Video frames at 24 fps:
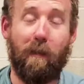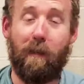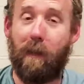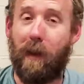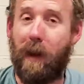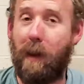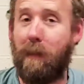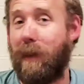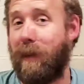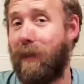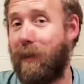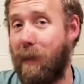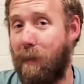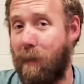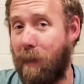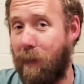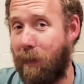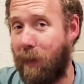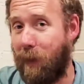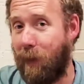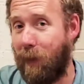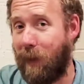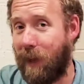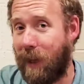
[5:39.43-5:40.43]
Maybe some
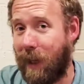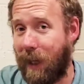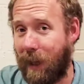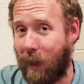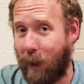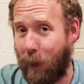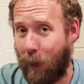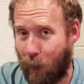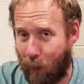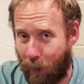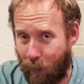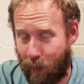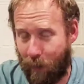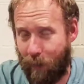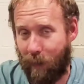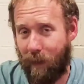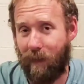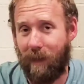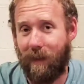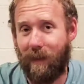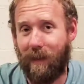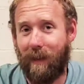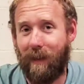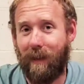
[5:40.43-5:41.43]
of you can
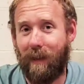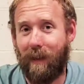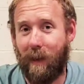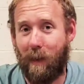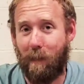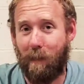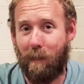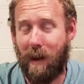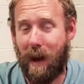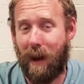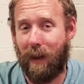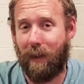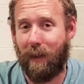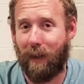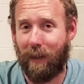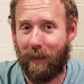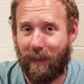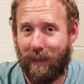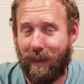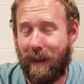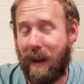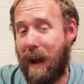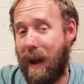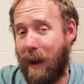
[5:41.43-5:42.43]
learn about
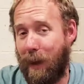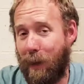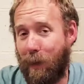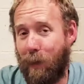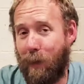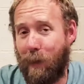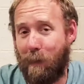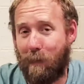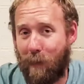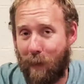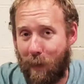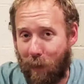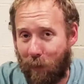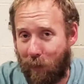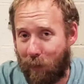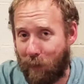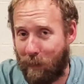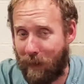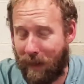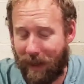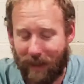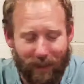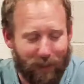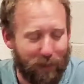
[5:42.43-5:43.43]
it, how to approach
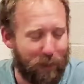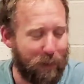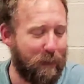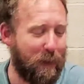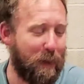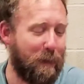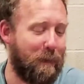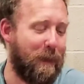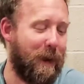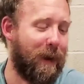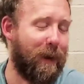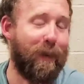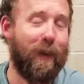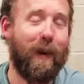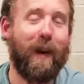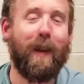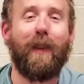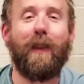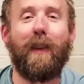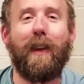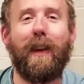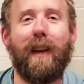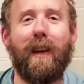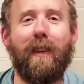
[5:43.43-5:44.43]
me a little bit better
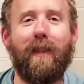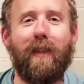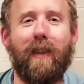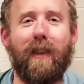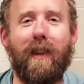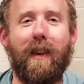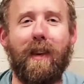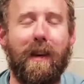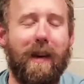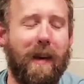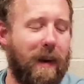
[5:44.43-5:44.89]
on things.